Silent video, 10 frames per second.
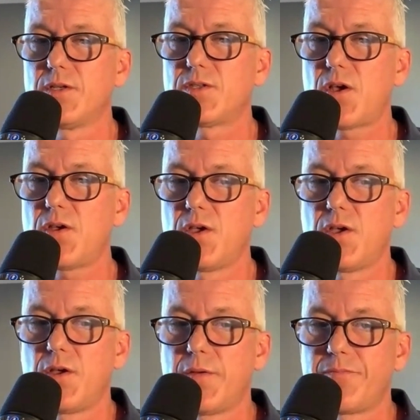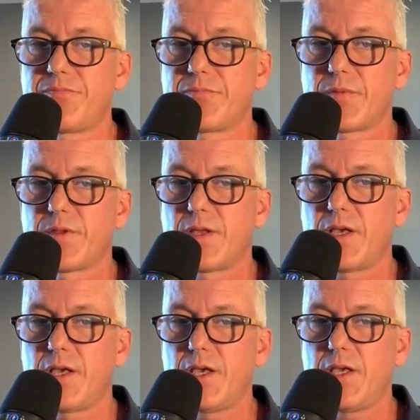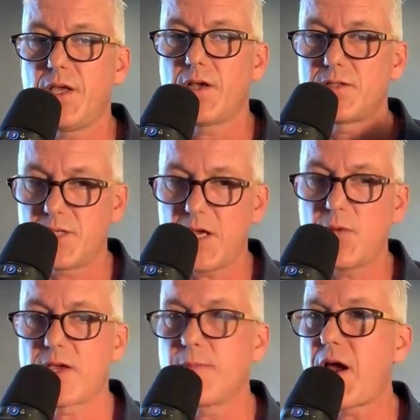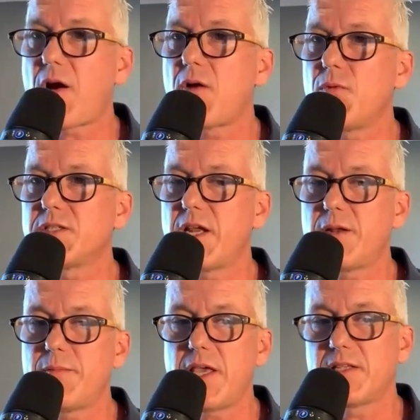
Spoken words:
So, yeah, we can be our own worst enemy.